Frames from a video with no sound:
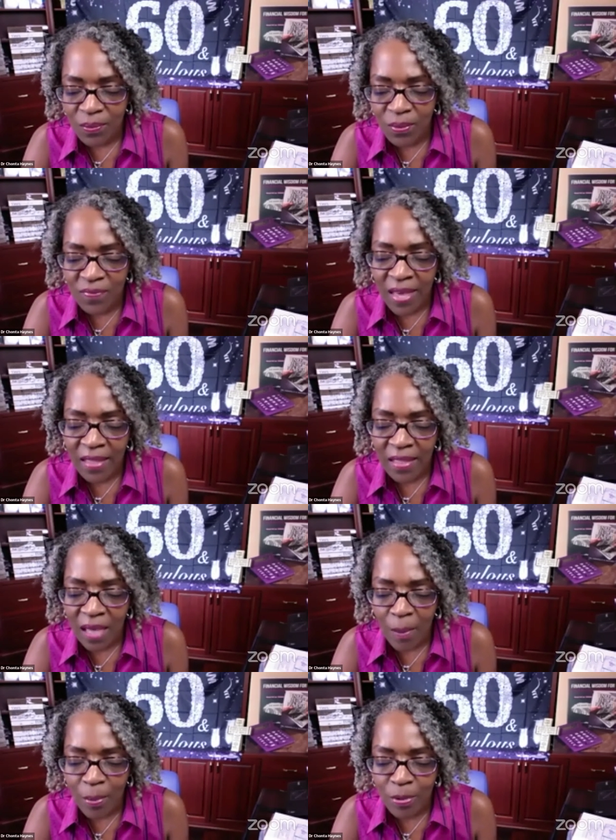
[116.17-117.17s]
We've had the
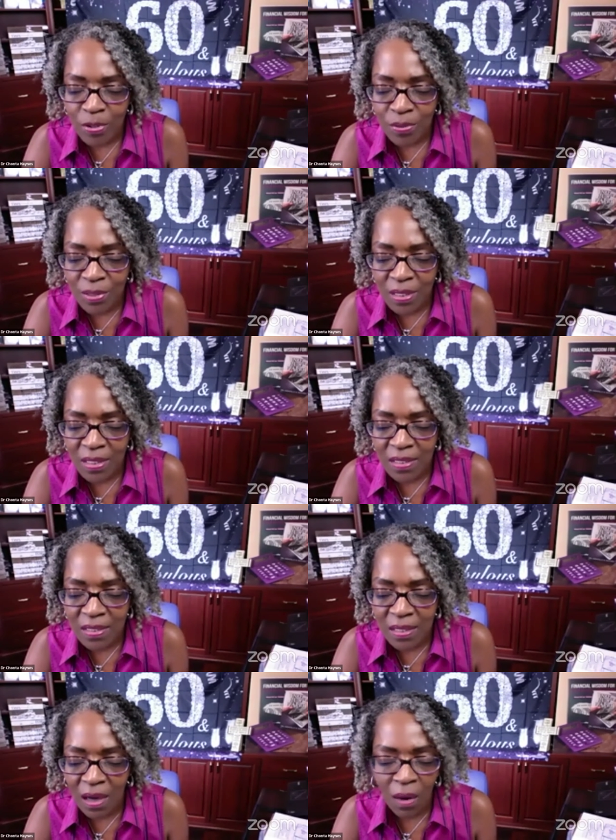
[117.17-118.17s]
opportunity to
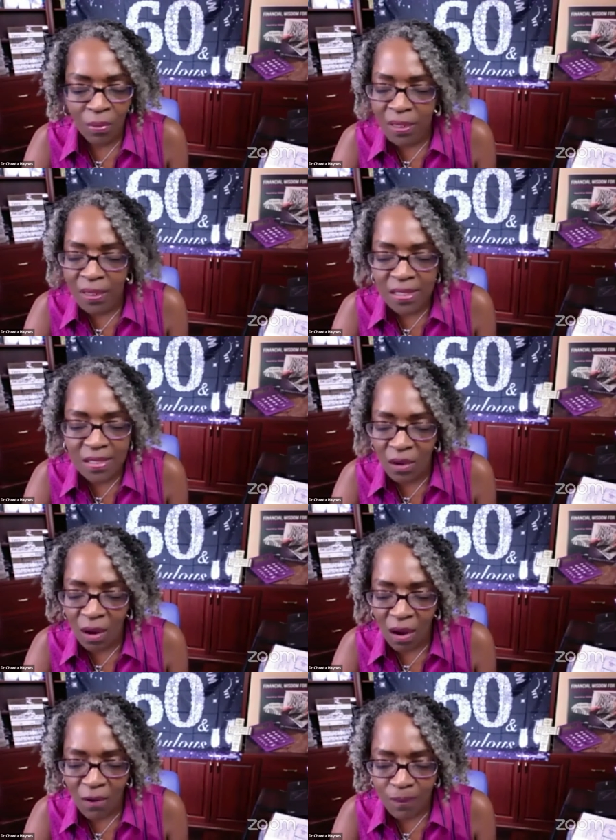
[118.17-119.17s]
uh, release it all.